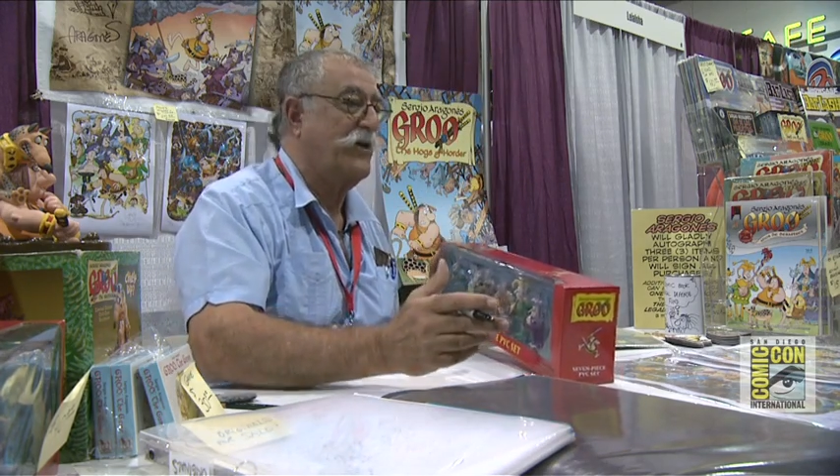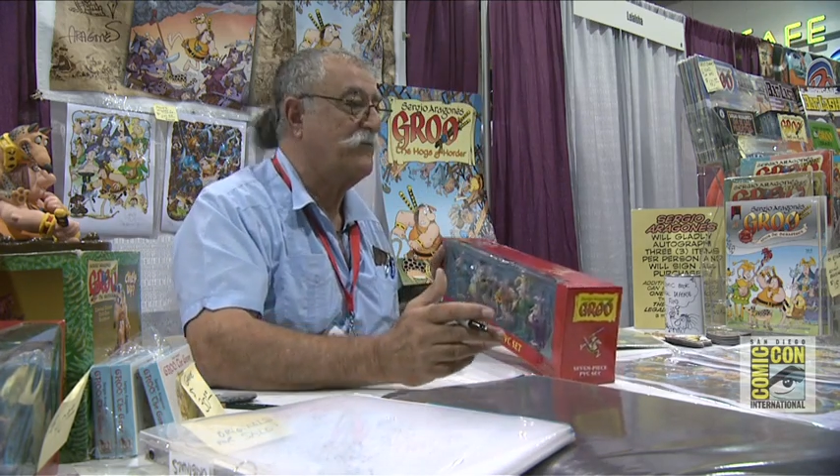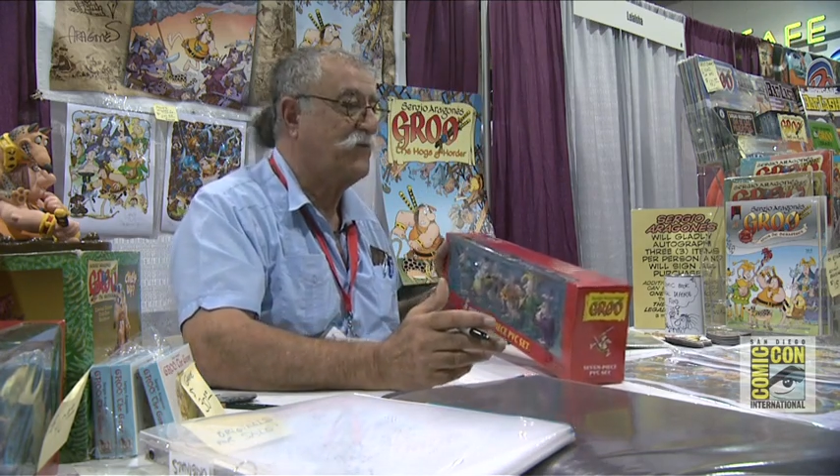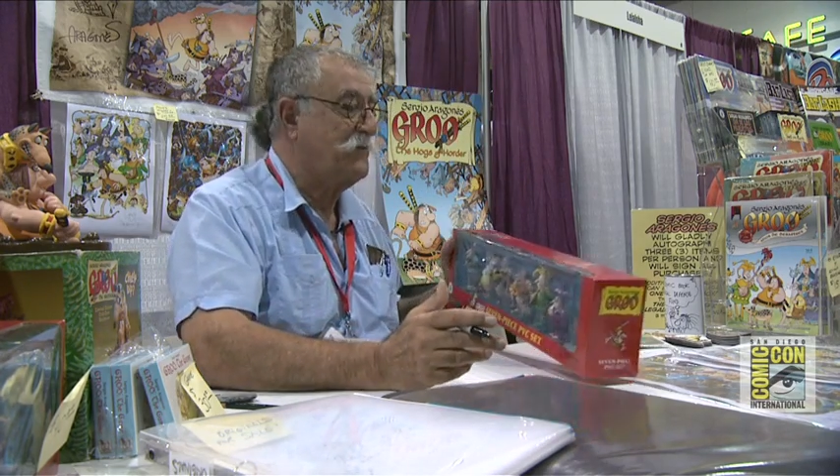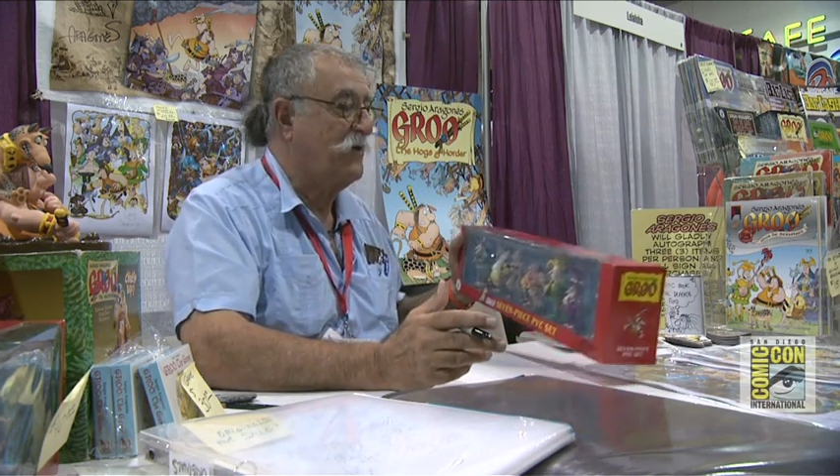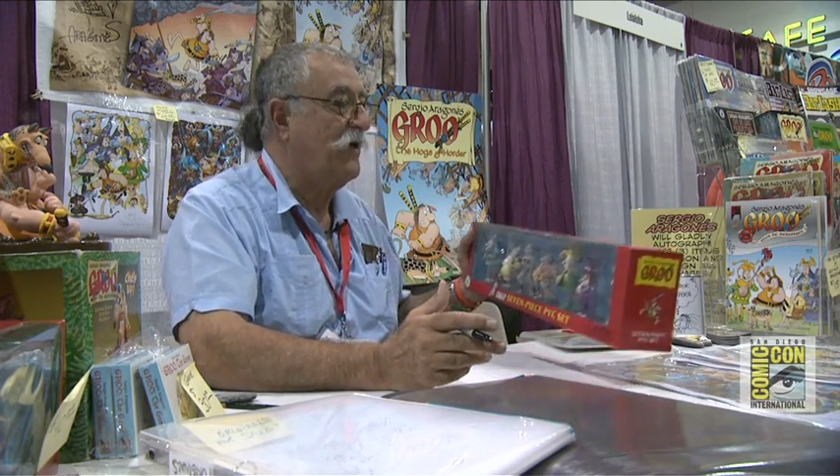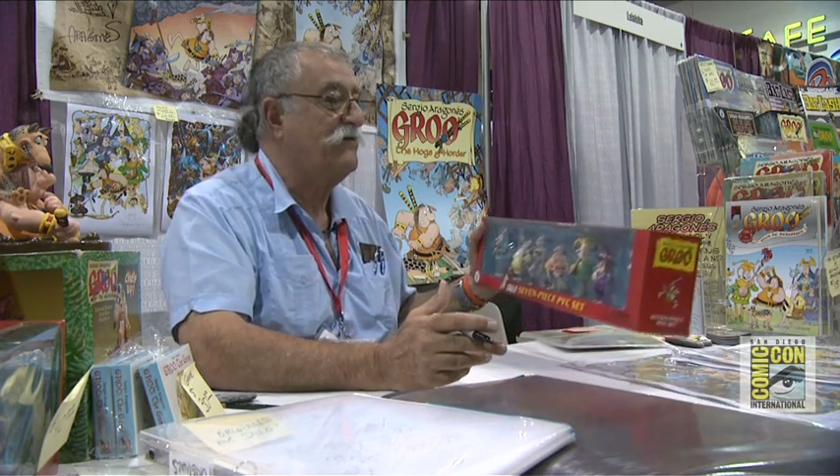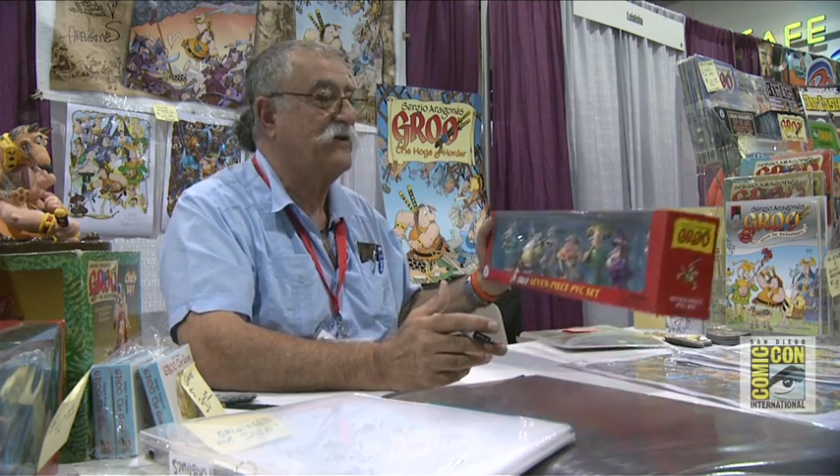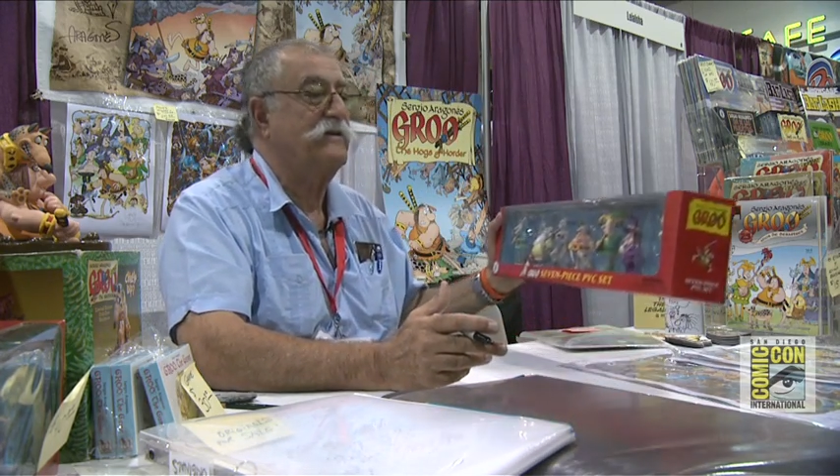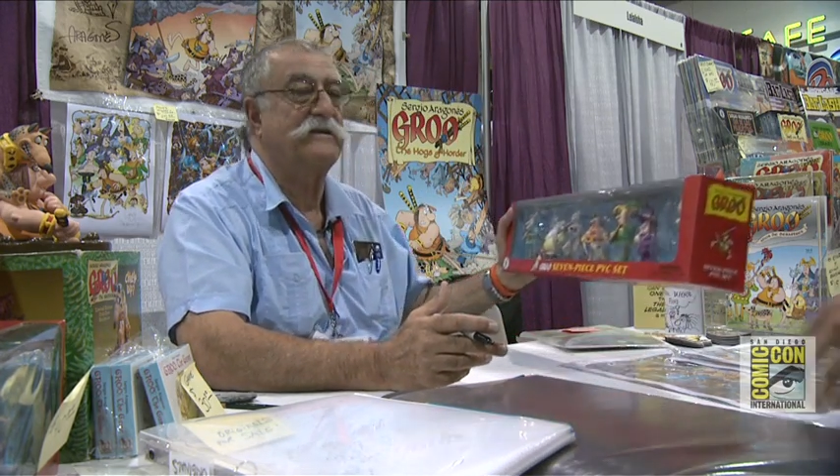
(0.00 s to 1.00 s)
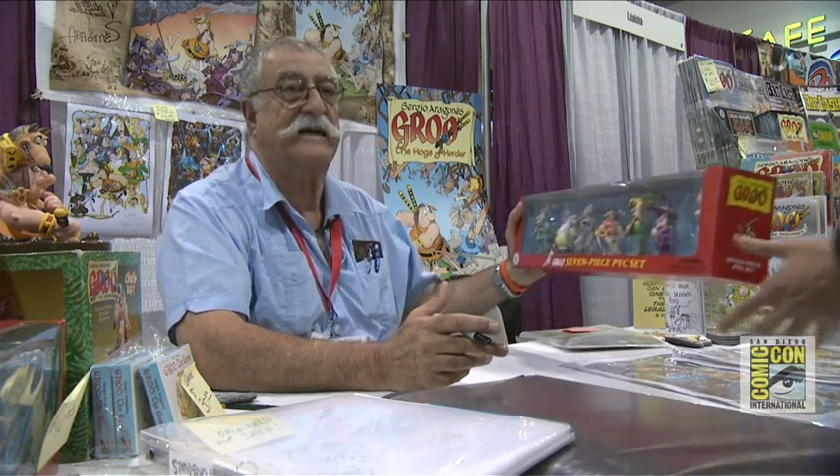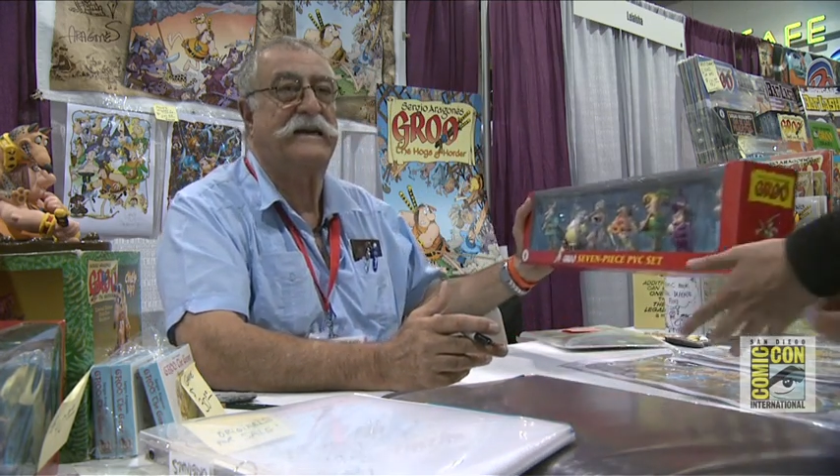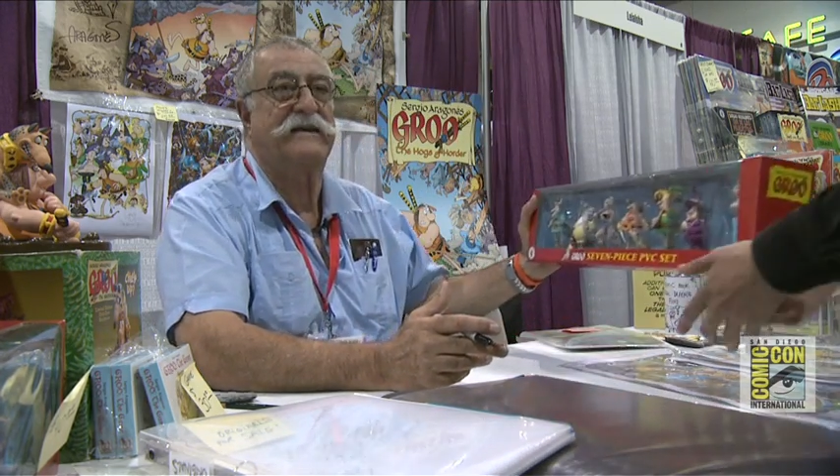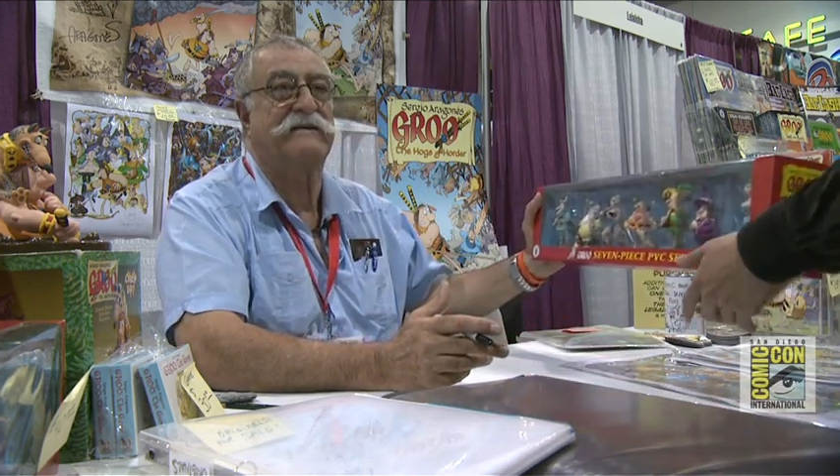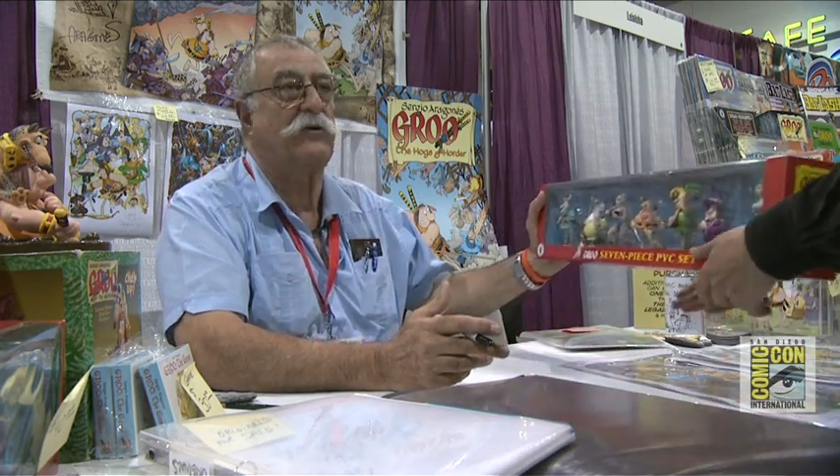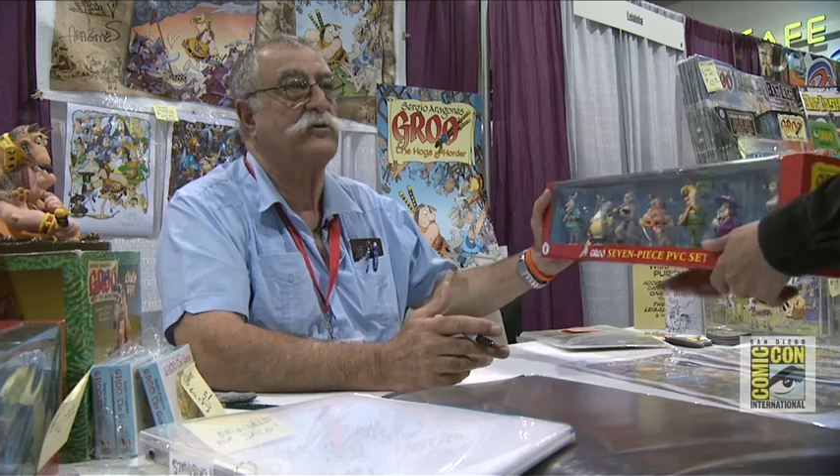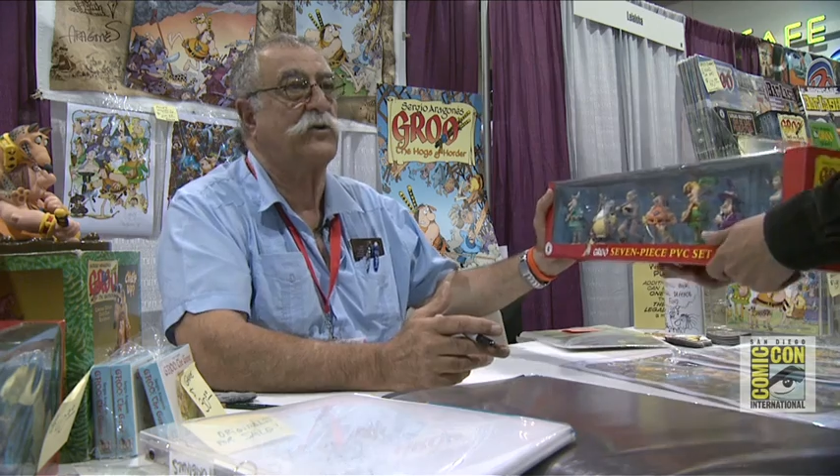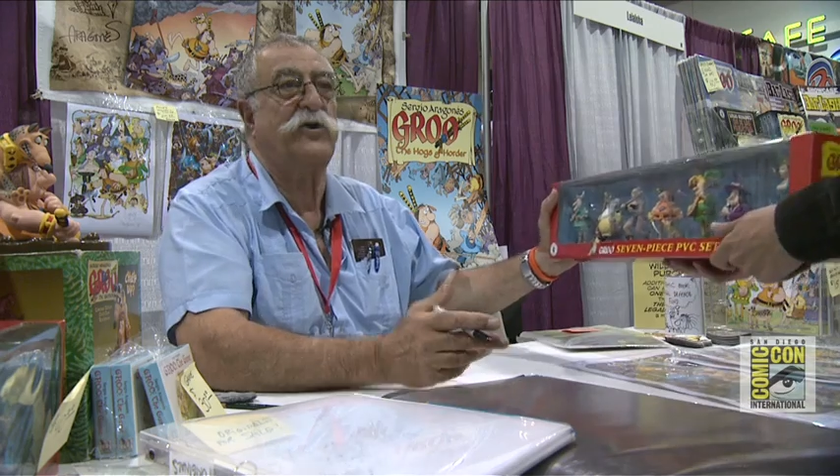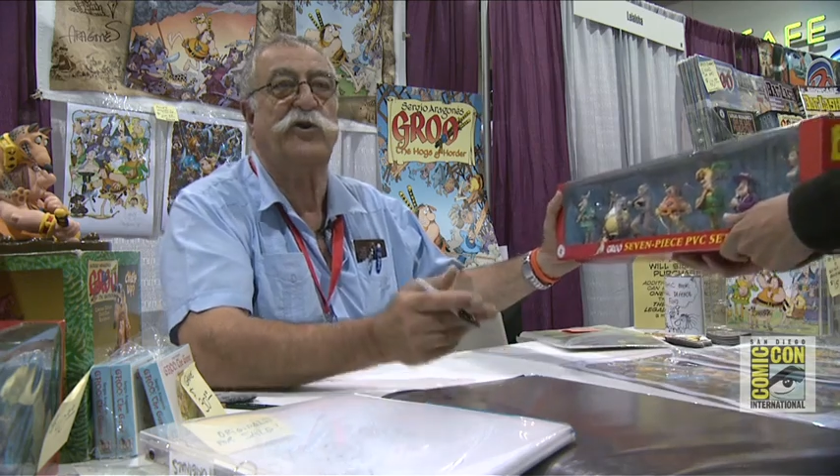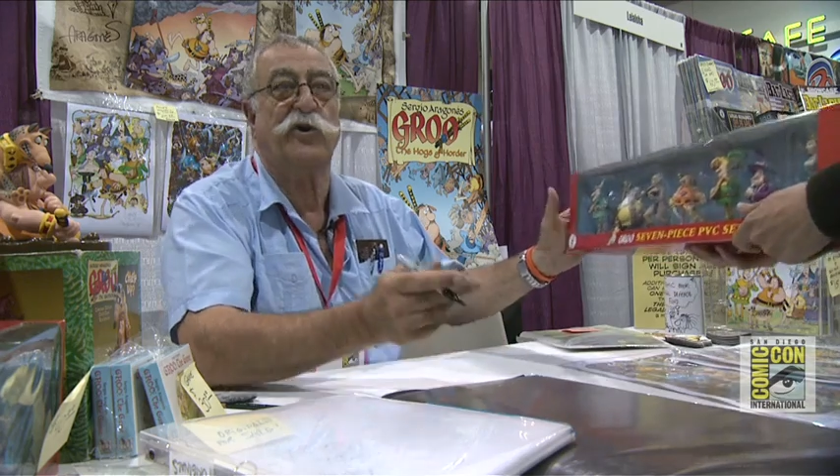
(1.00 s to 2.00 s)
come from all over, and also
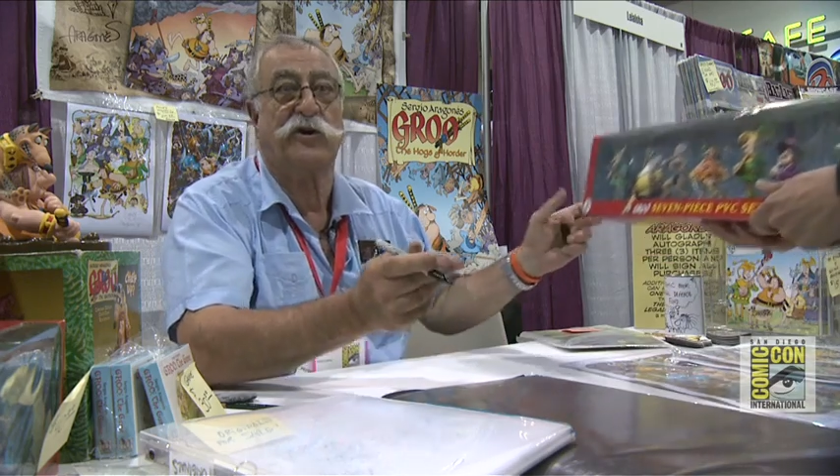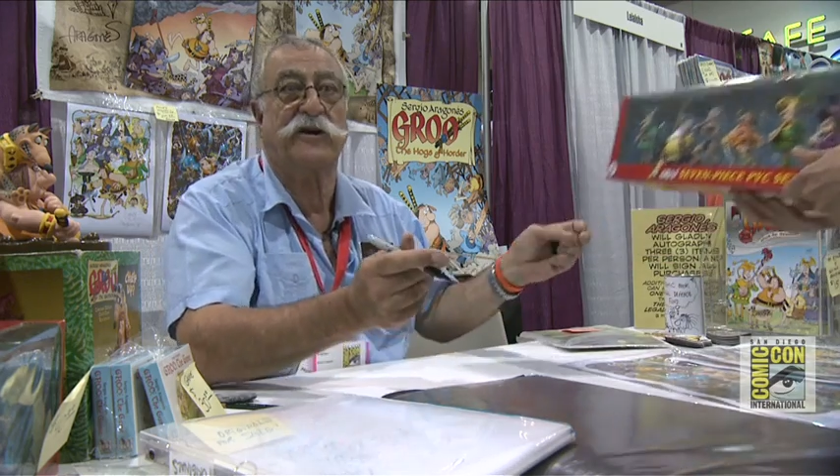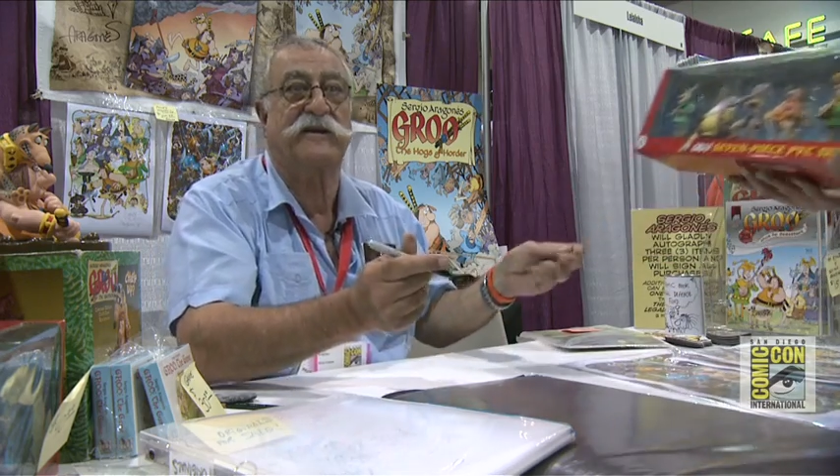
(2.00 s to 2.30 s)
New York,